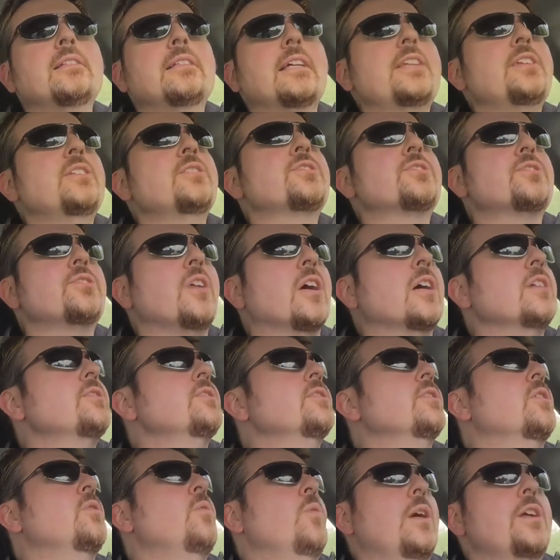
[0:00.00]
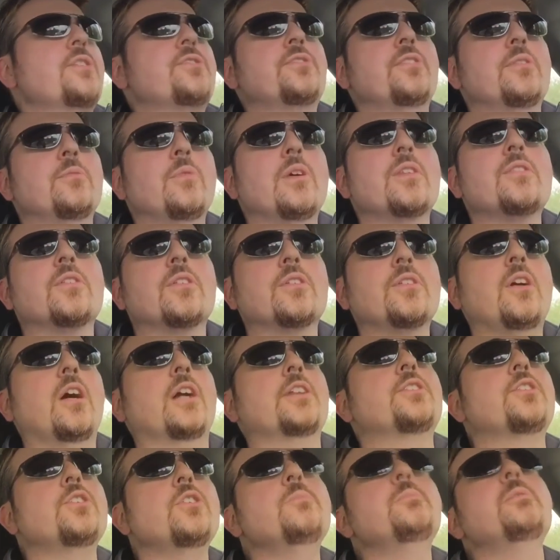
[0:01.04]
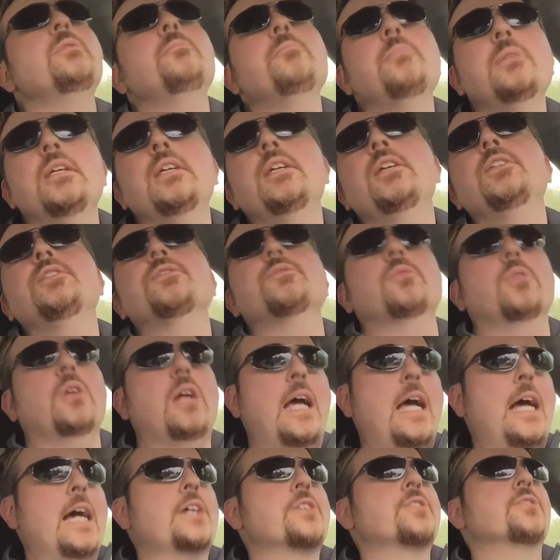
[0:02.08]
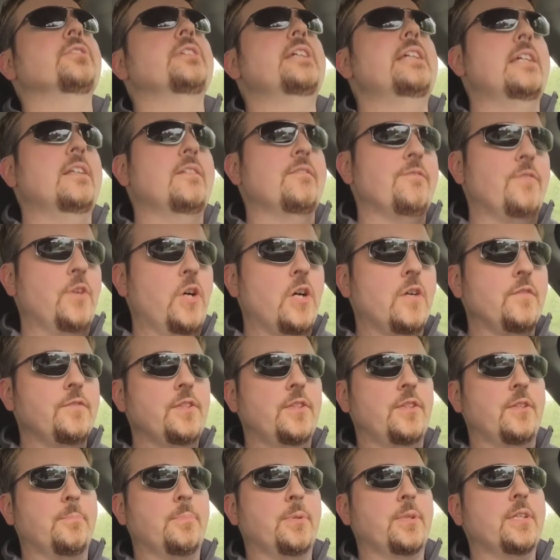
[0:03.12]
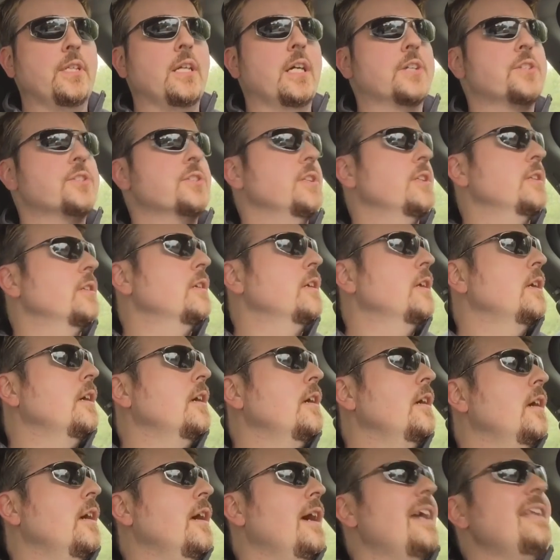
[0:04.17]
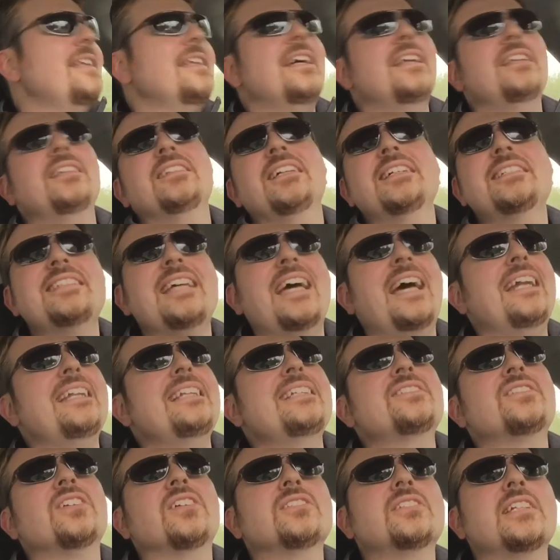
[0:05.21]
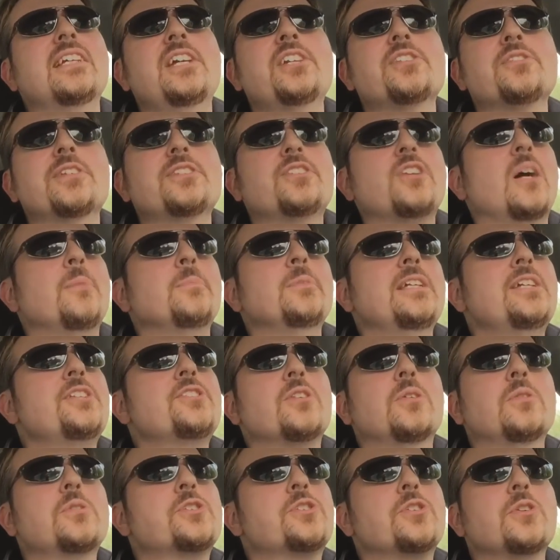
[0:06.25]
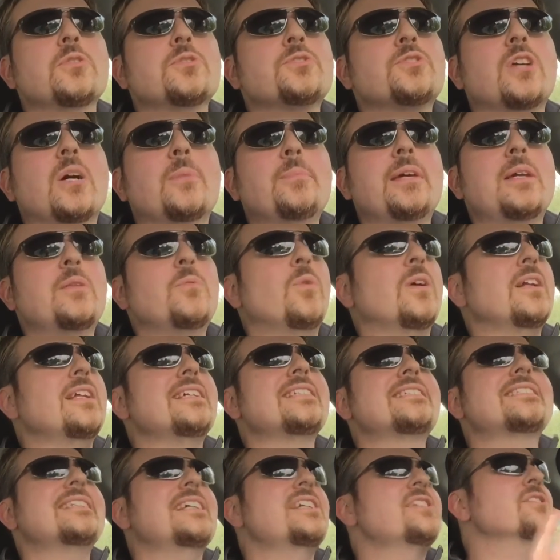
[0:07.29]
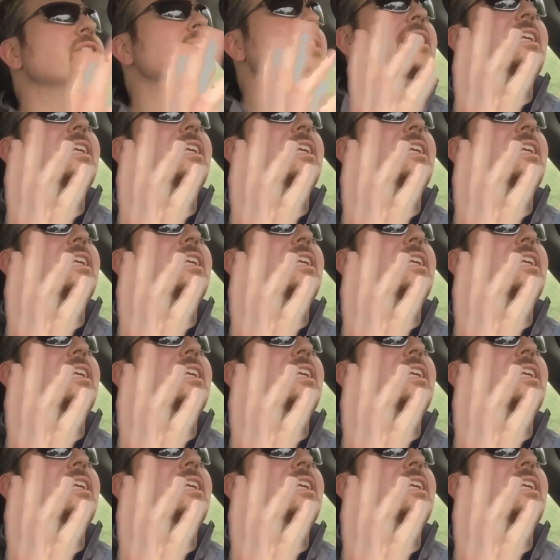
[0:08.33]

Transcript: that you start to question whether or not human beings were actually involved in the production. And then, like, to add insult to injury, Tommy Lee Jones shows up in what essentially